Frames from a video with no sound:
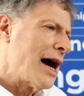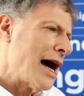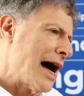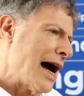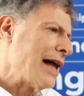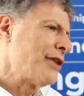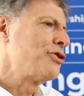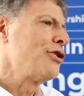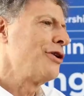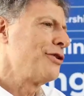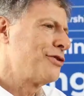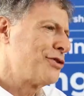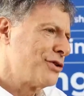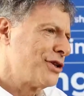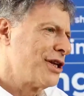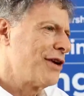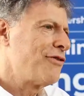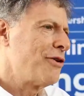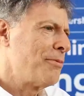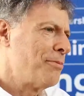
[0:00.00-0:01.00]
adult
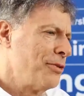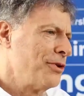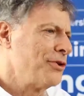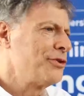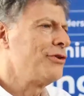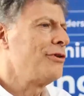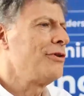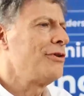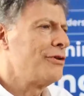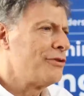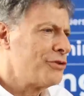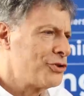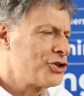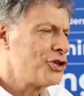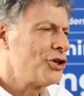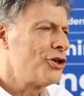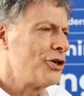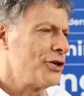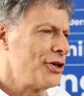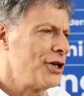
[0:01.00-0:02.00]
developmental
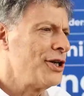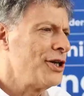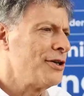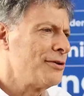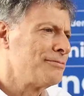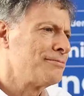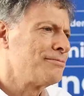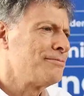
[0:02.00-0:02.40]
journey.